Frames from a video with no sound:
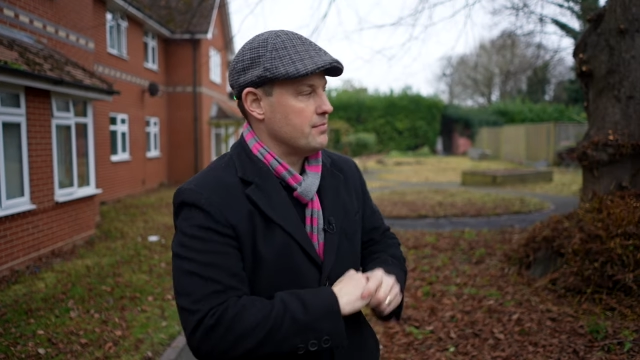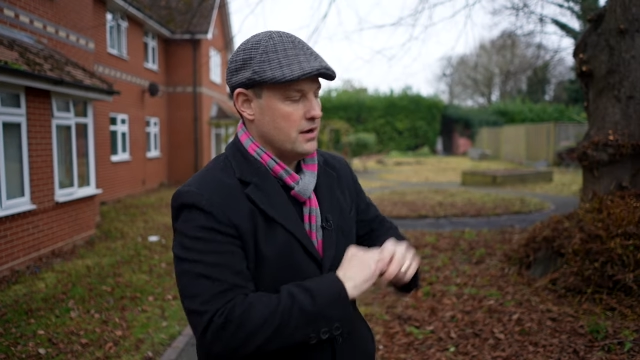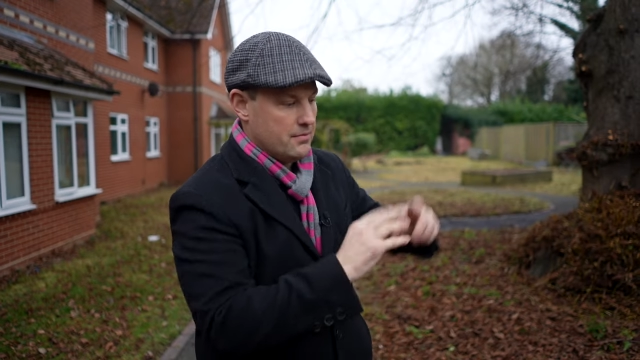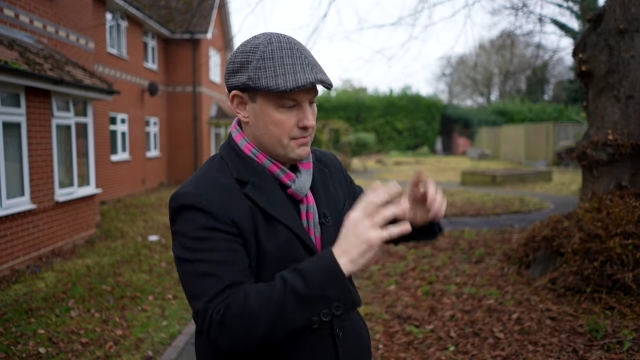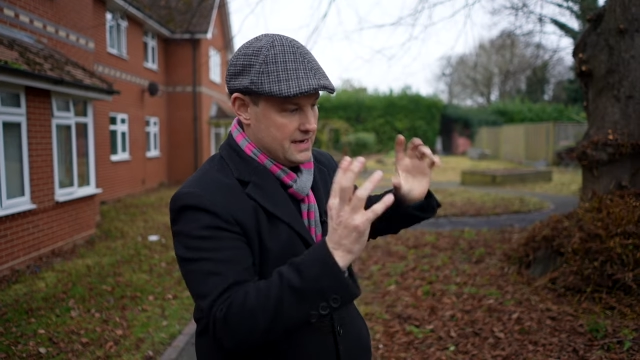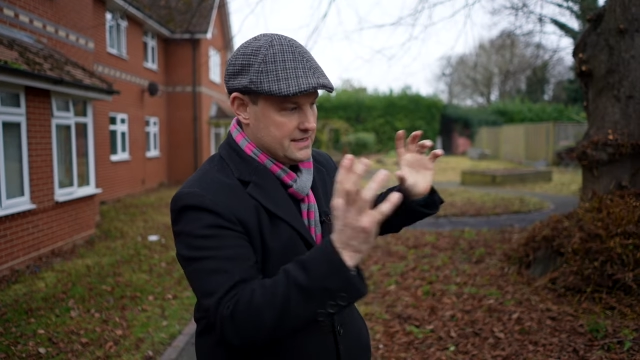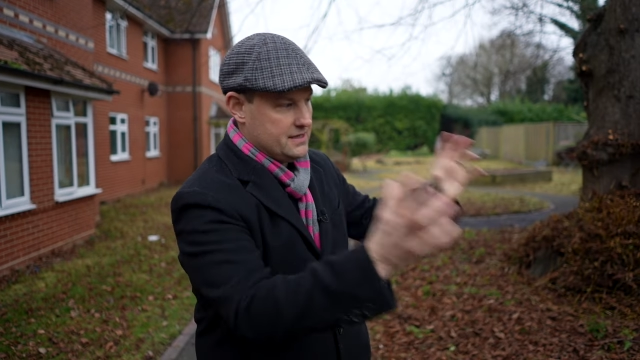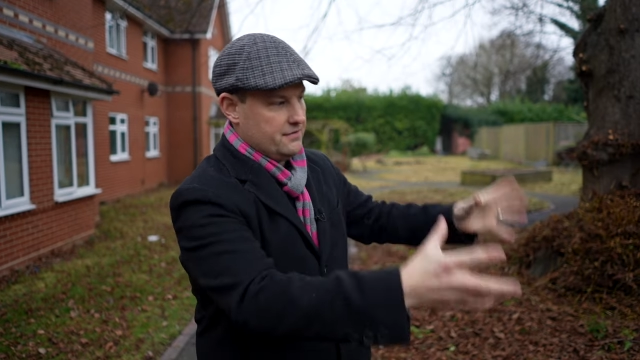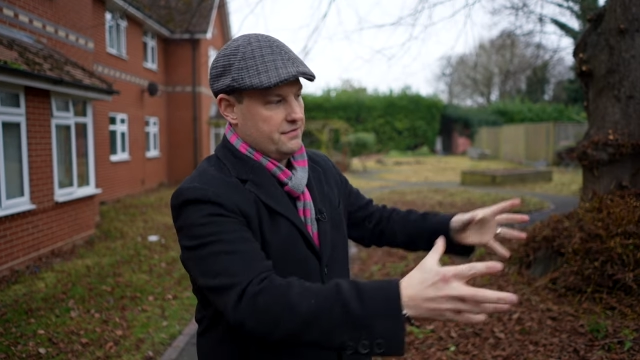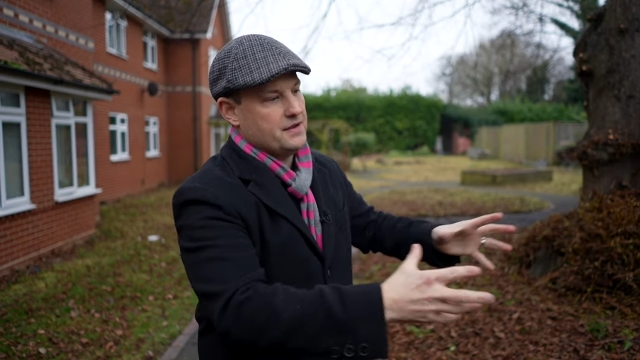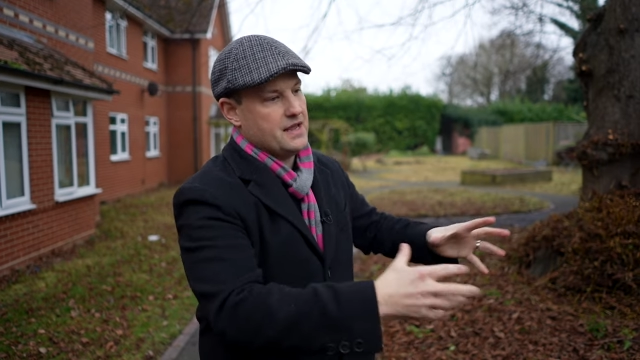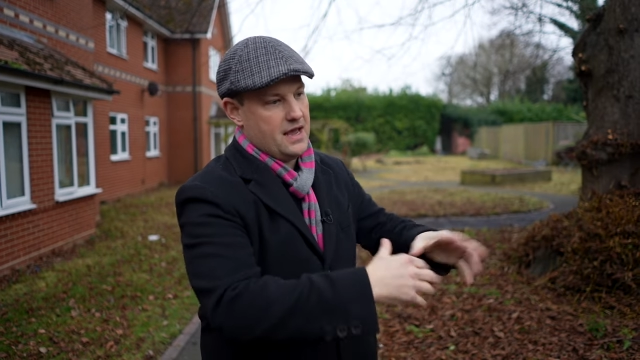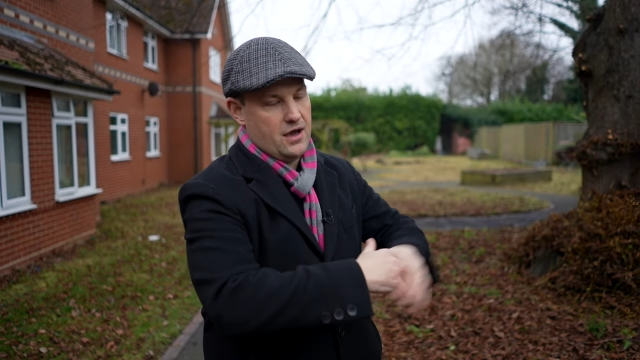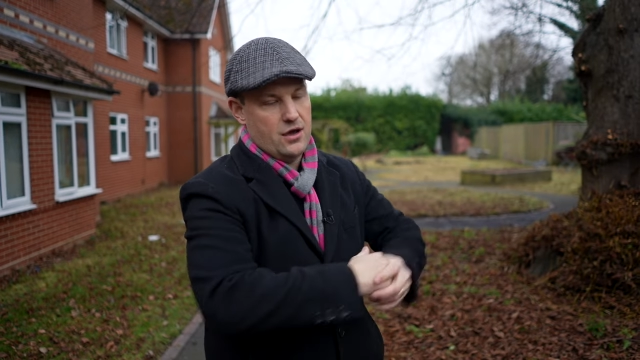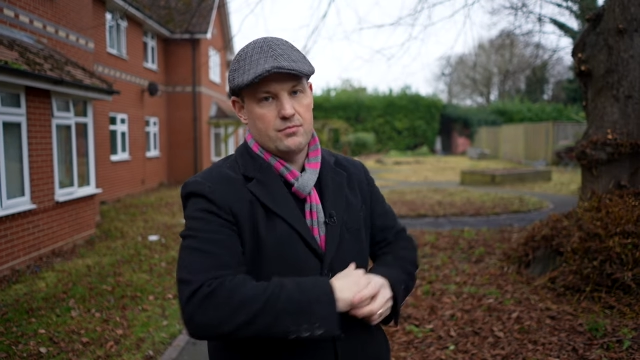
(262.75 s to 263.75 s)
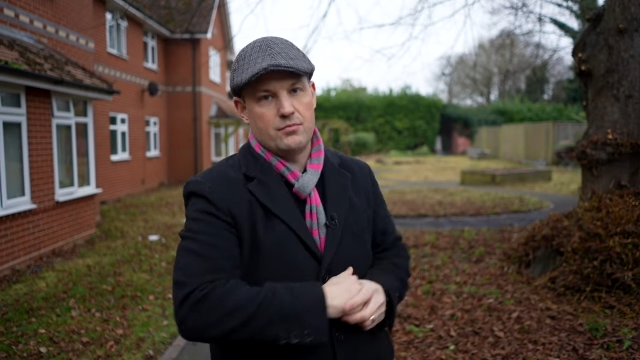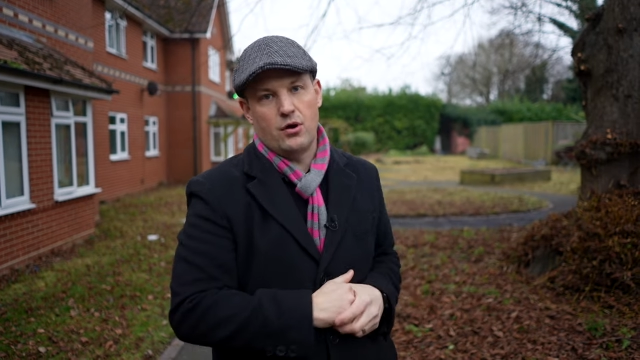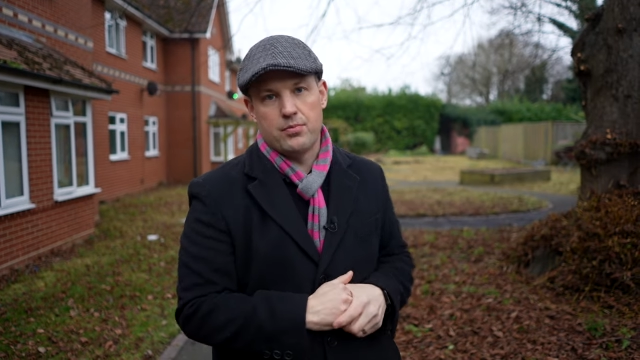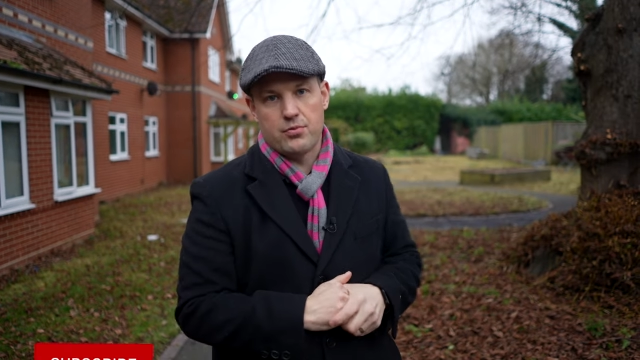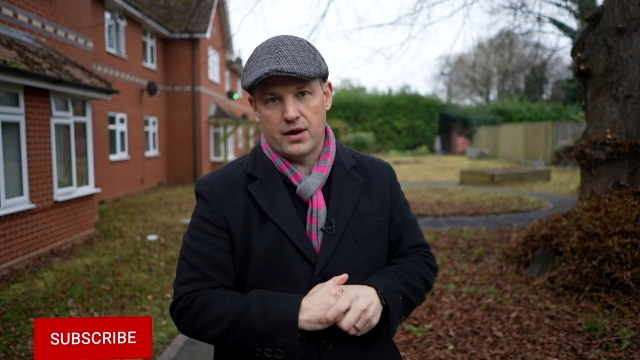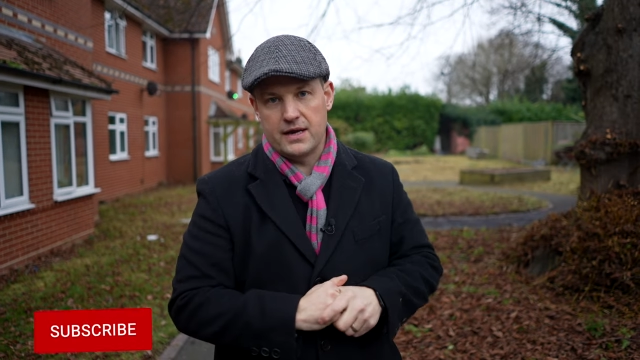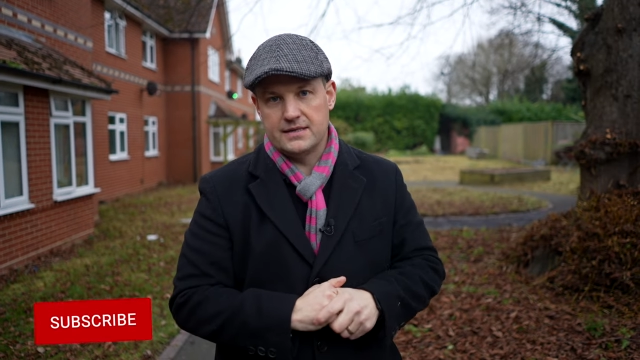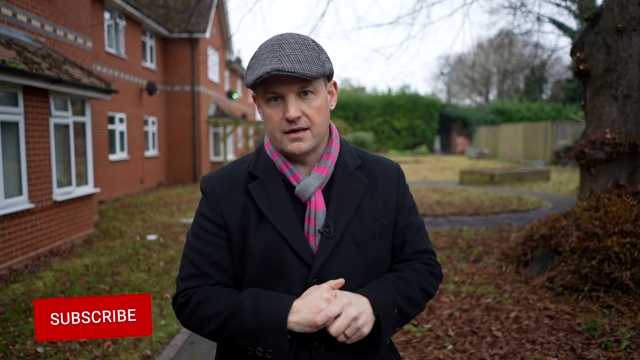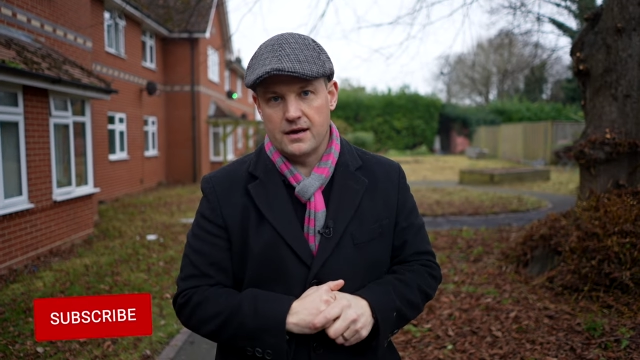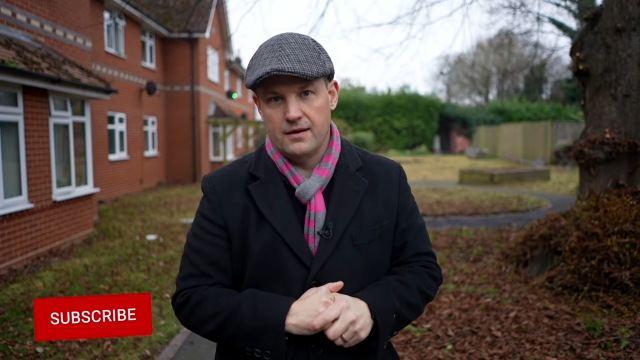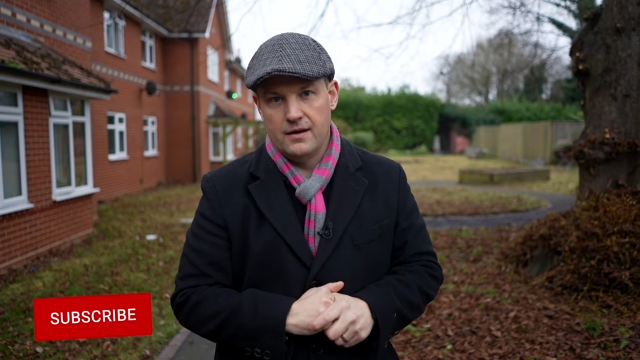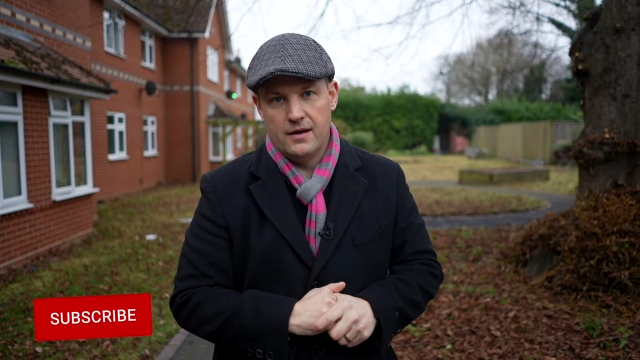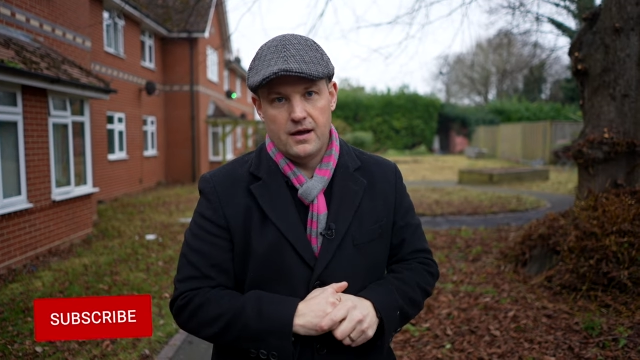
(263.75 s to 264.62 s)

but a massive care home operator